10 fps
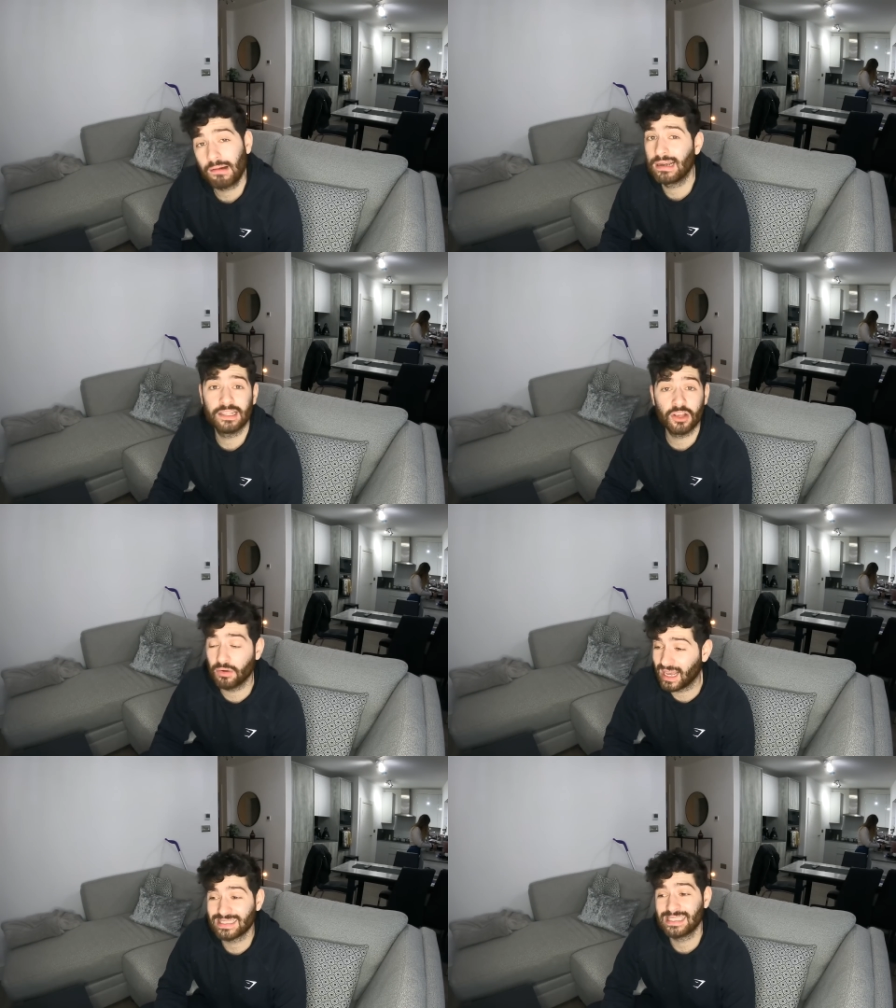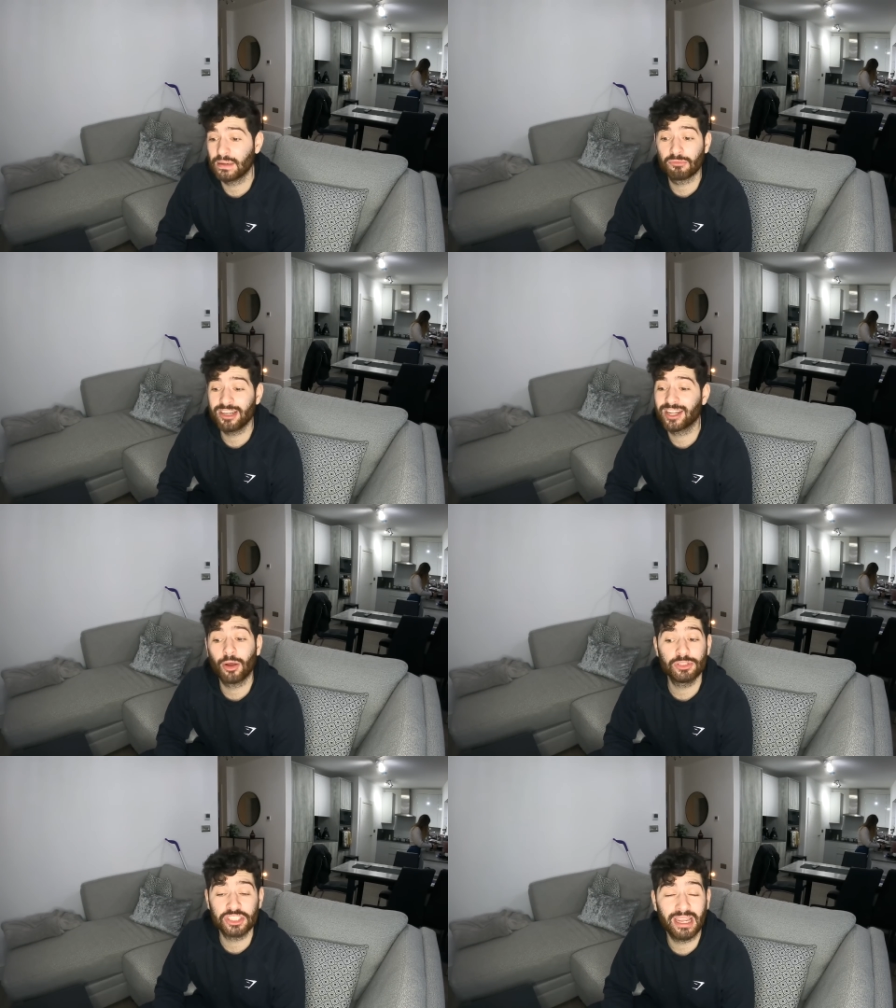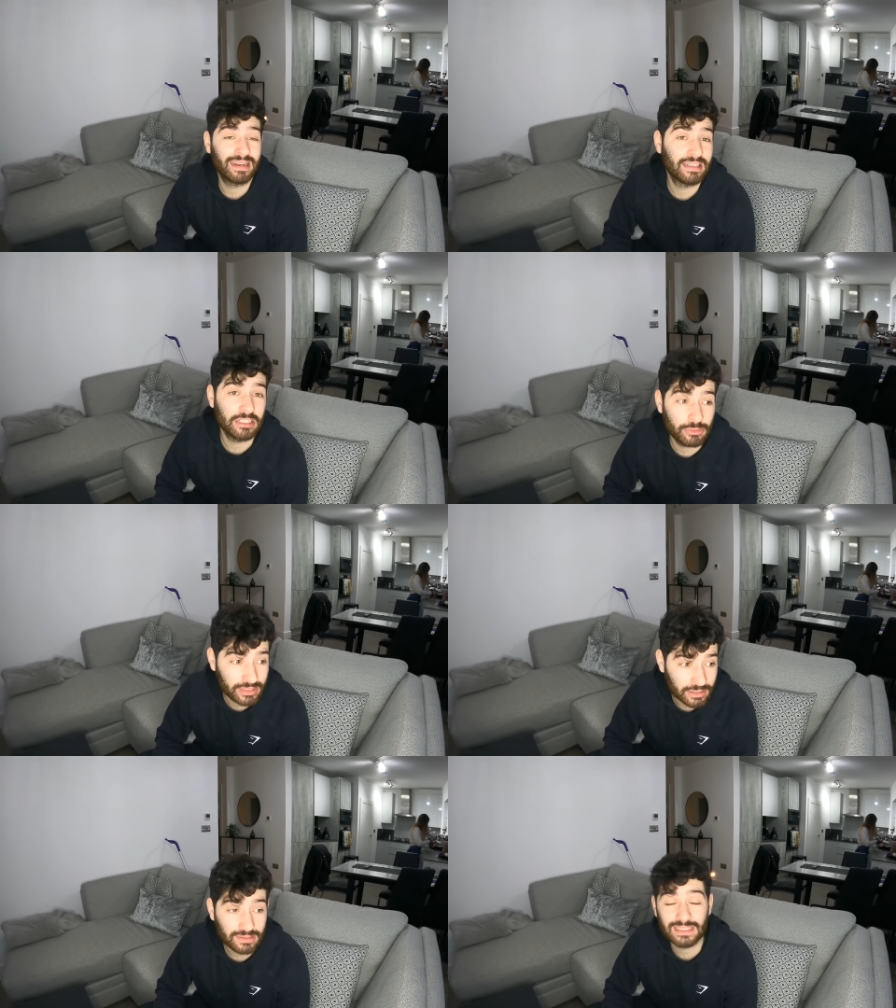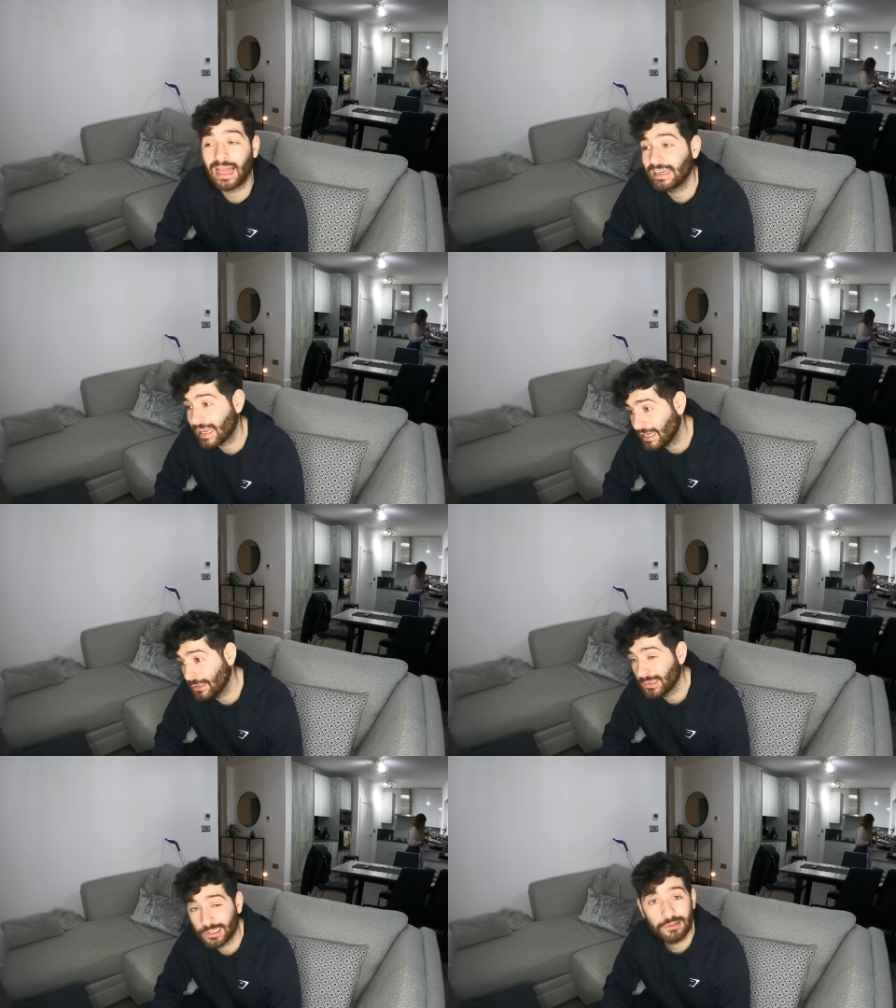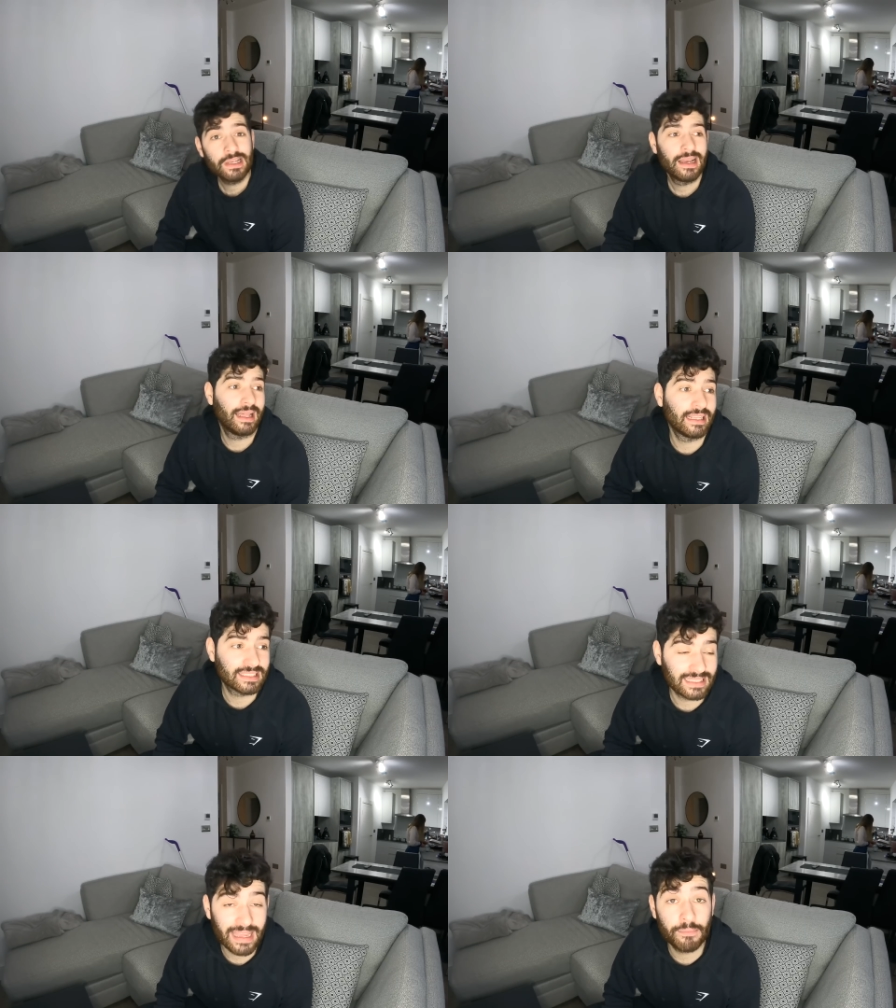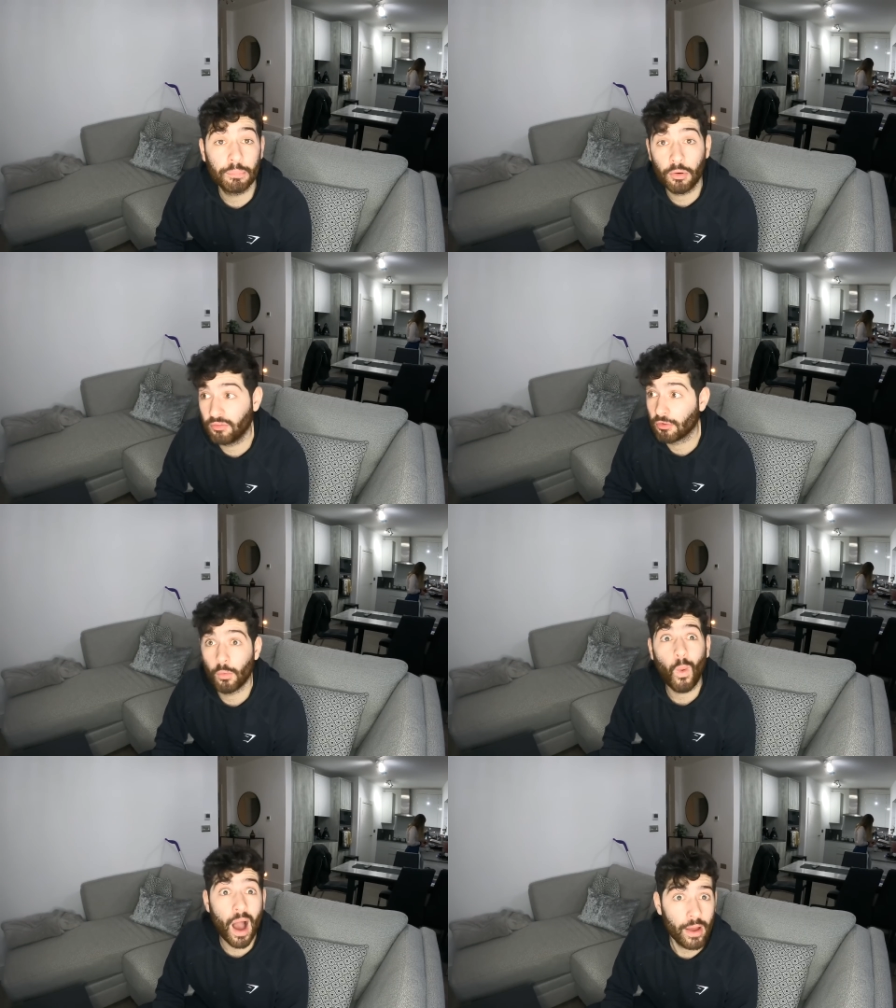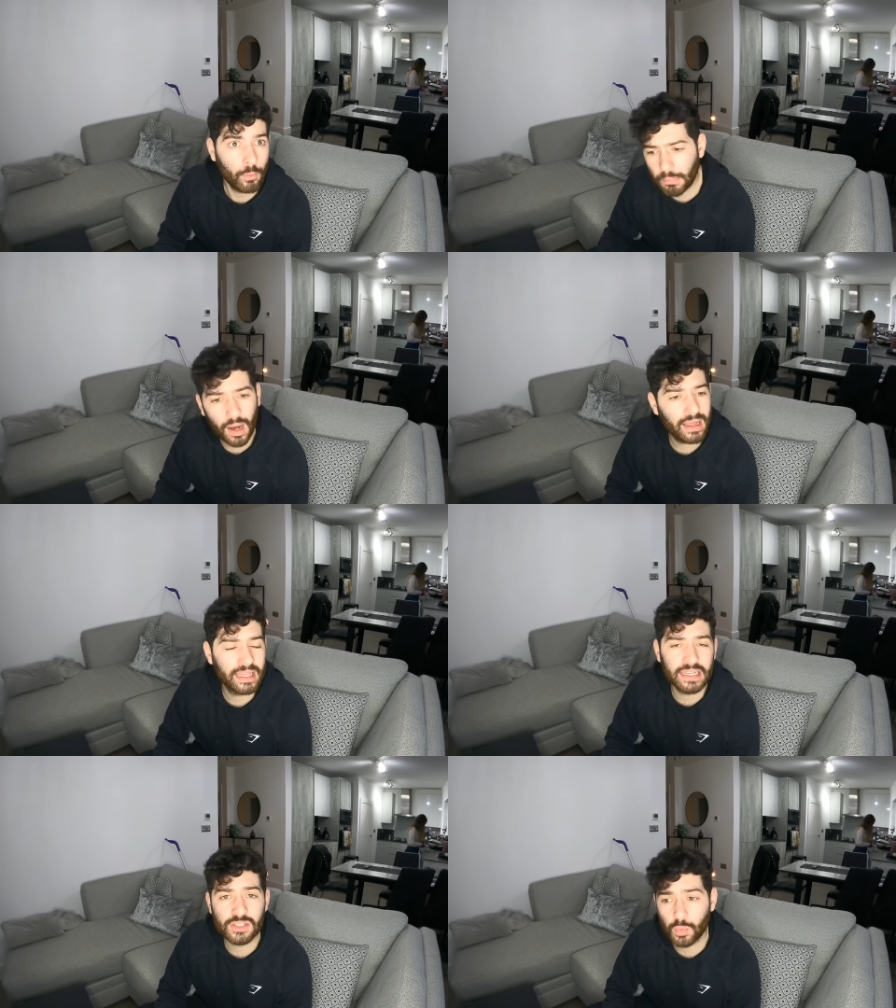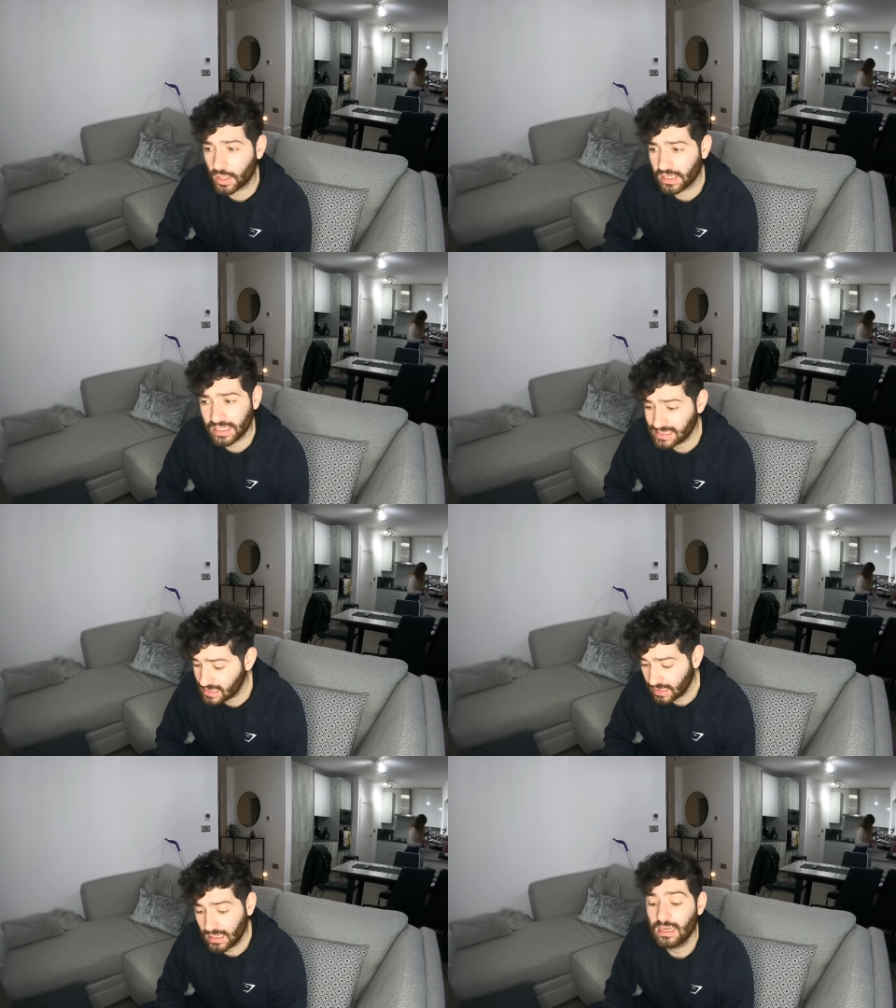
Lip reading: I really don't. I see him renegotiating the new deal, signing that new deal, and then staying put for a while. But it is what it is.